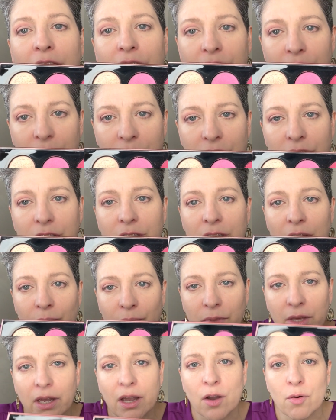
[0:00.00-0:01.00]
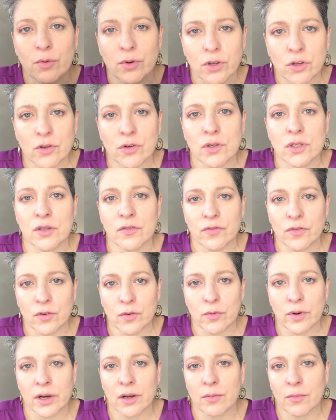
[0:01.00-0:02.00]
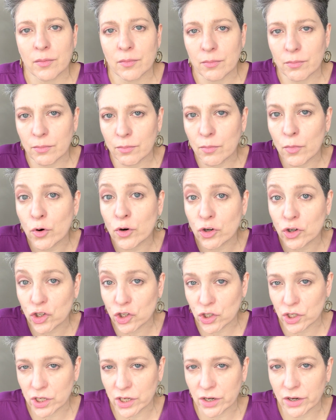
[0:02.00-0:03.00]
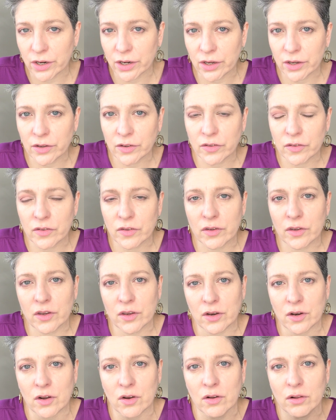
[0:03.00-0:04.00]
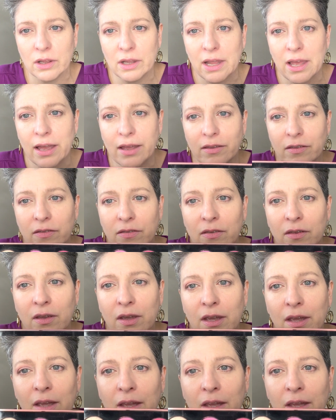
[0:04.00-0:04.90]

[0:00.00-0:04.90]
This is something I would use if you want a more serious, you know, less,